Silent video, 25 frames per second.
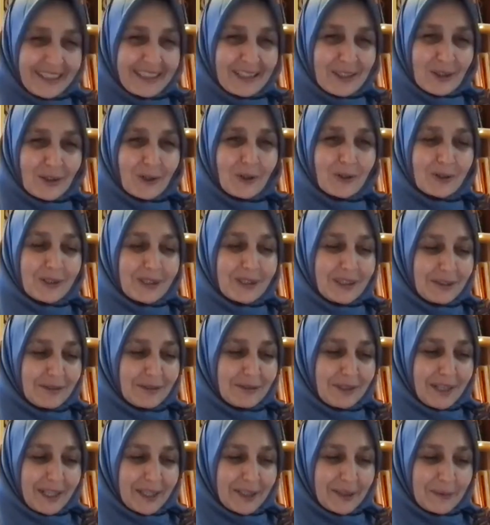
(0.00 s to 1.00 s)
I can get
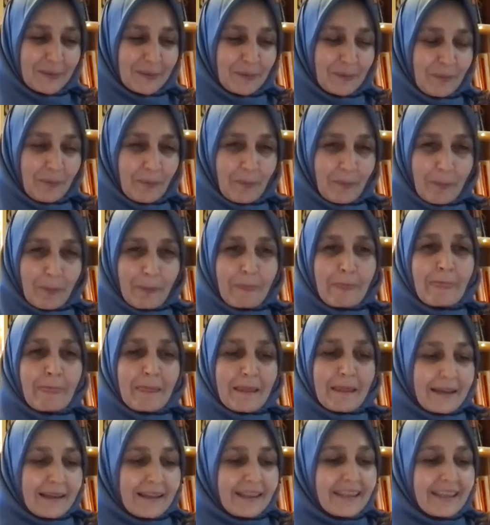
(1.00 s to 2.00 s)
another question.
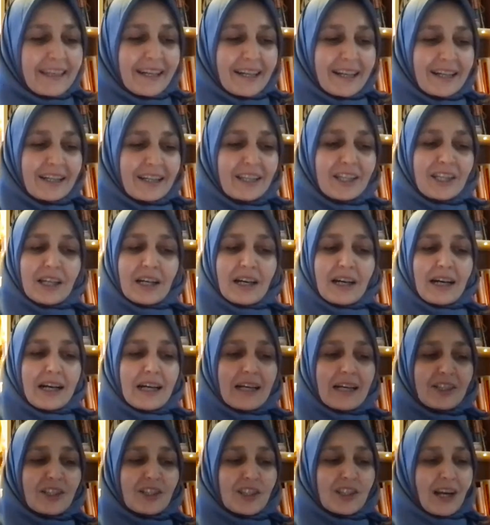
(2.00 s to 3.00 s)
Yes. Yeah.
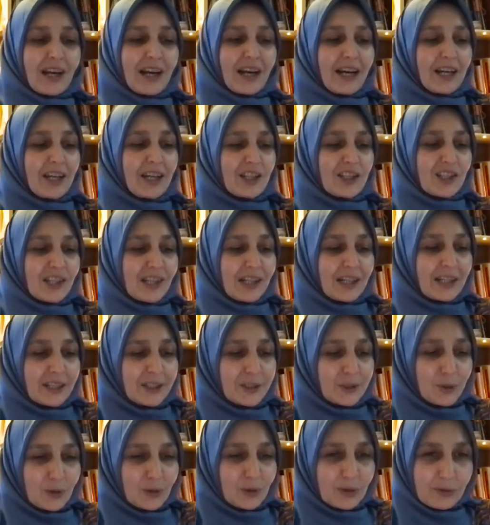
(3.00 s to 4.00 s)
Aisha
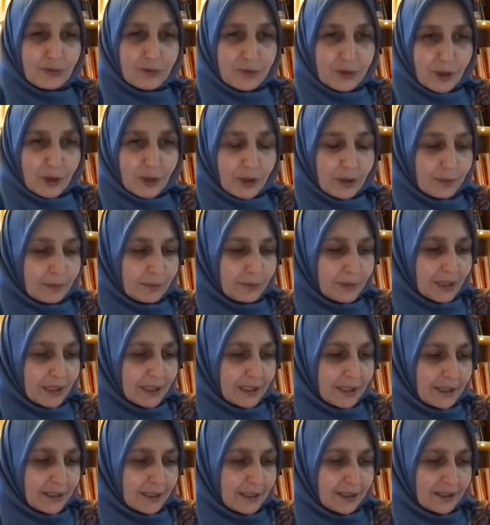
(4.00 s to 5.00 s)
Arun from
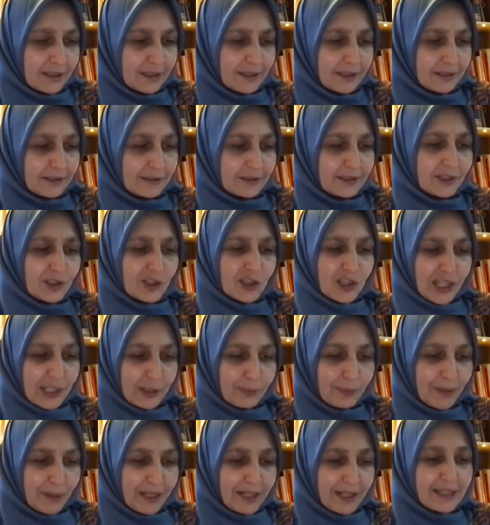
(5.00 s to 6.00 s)
the chat
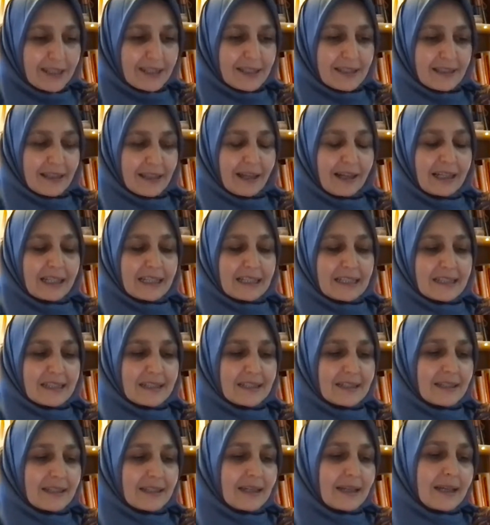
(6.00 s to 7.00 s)
box
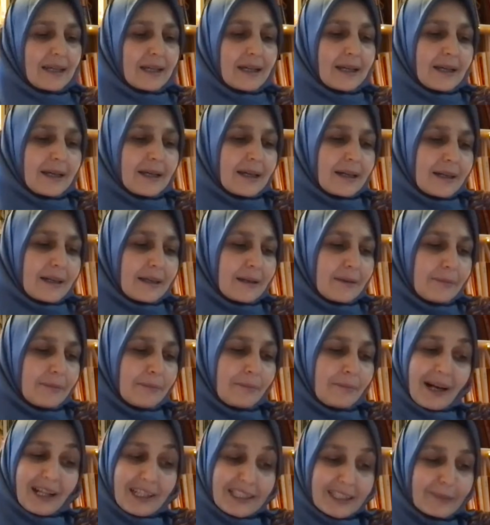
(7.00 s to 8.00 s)
asks
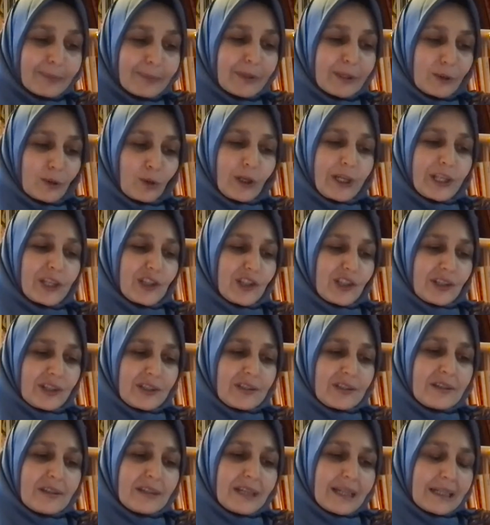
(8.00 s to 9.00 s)
multiple
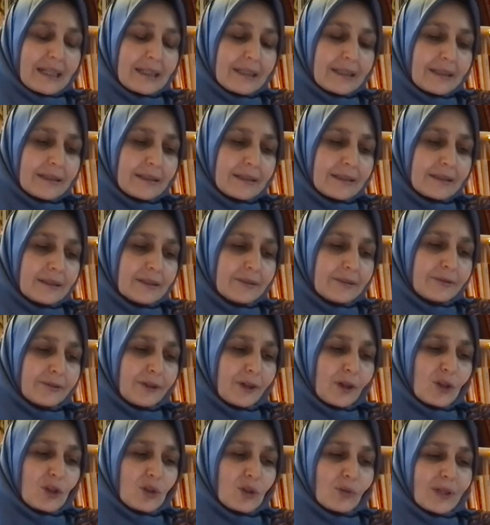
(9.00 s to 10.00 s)
questions. And the
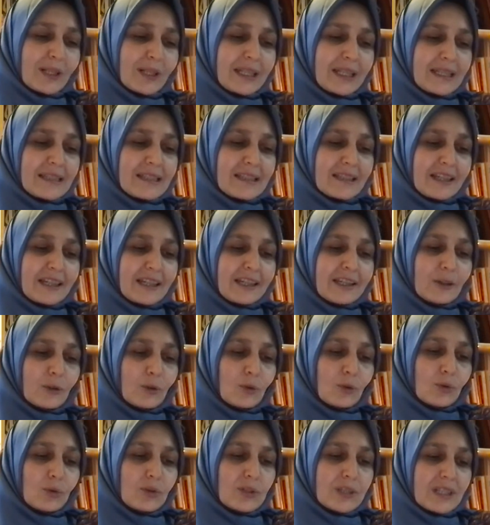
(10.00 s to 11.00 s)
first one is, Said
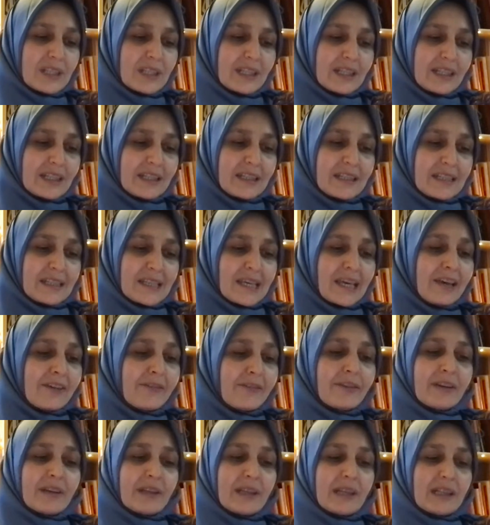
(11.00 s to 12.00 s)
Nursi is
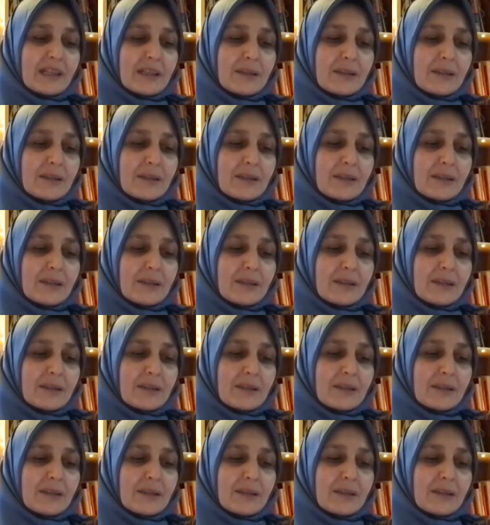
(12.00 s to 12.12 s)
heavily